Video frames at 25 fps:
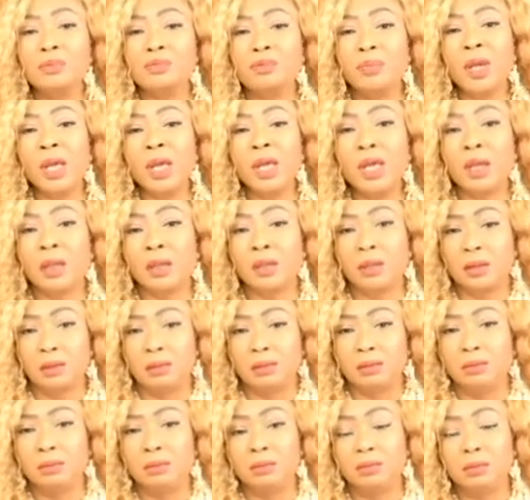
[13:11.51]
being
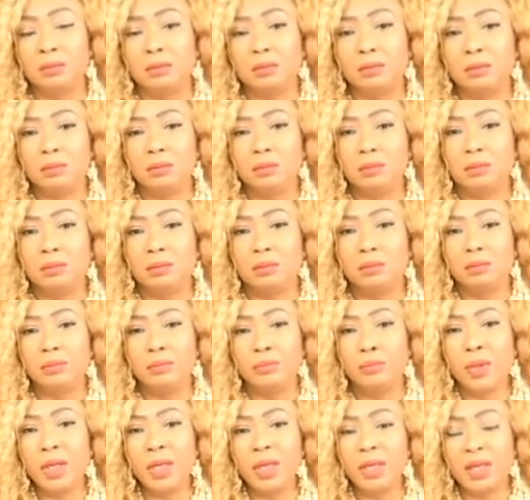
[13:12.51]

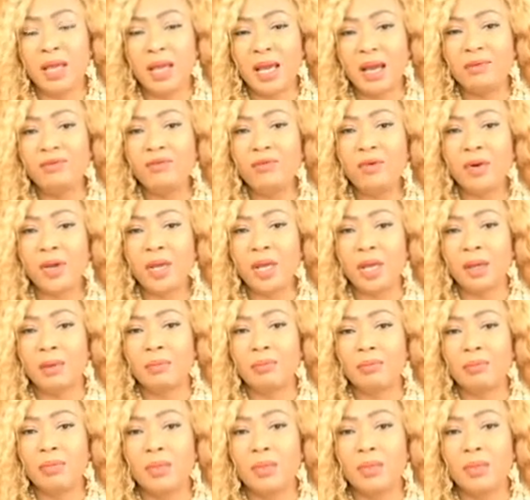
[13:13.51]
there for Him,